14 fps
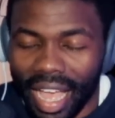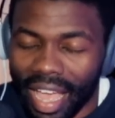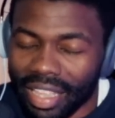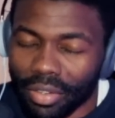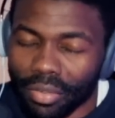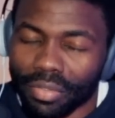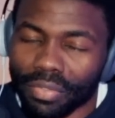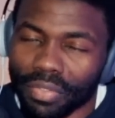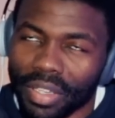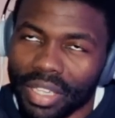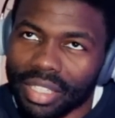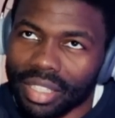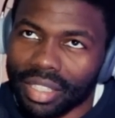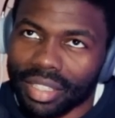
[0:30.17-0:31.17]
I don't
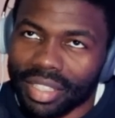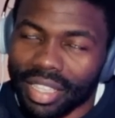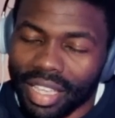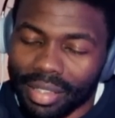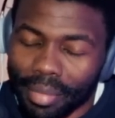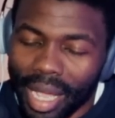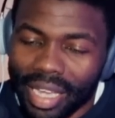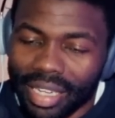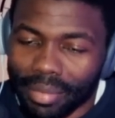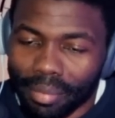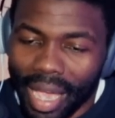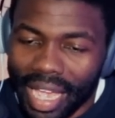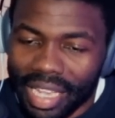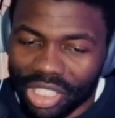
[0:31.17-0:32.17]
think that Might
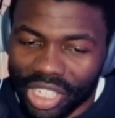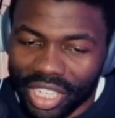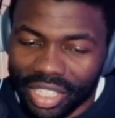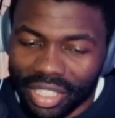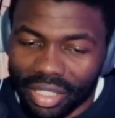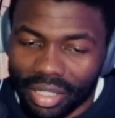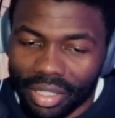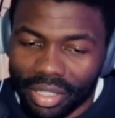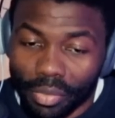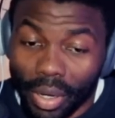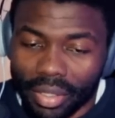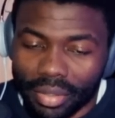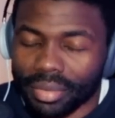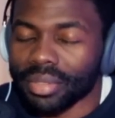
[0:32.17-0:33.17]
and Magic,
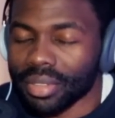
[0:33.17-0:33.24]
well,